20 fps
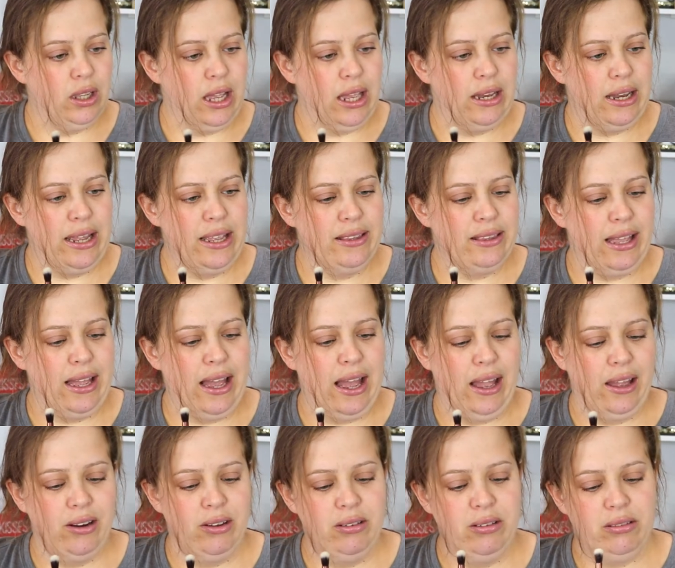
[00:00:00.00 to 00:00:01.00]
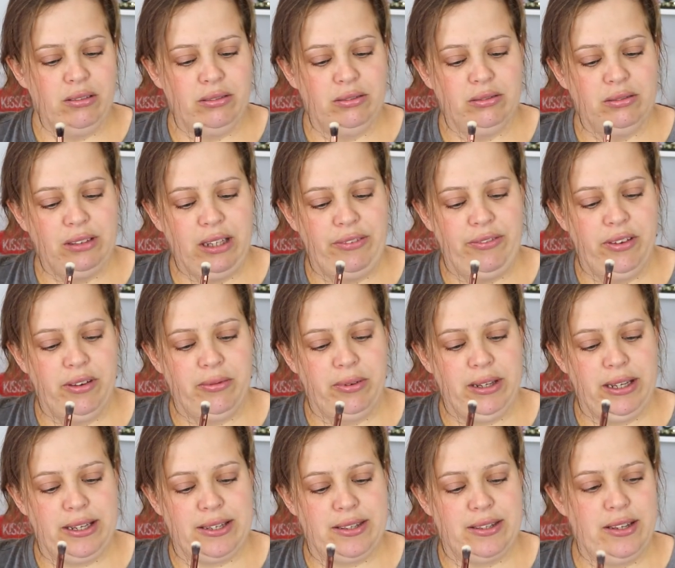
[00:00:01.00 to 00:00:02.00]
I like that. Oh, they feel
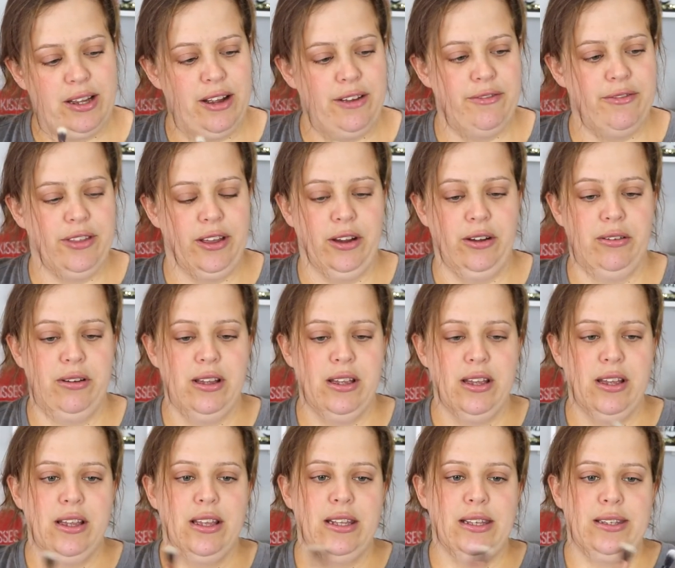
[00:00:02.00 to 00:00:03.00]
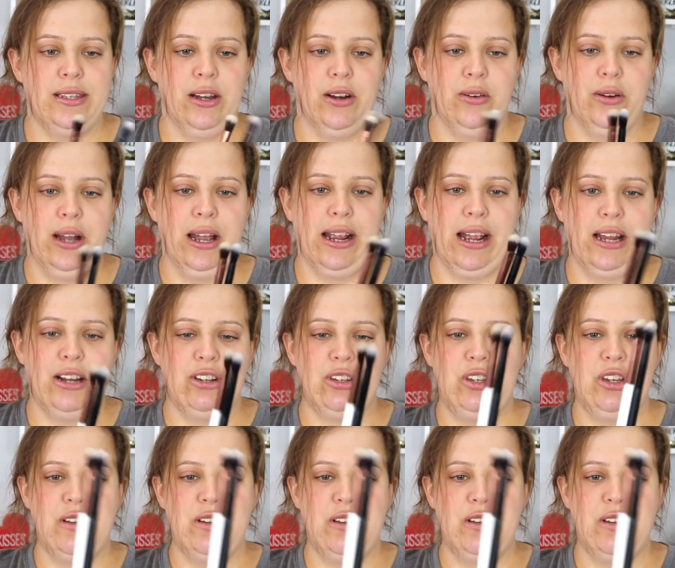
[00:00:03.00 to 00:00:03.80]
really soft though. So I got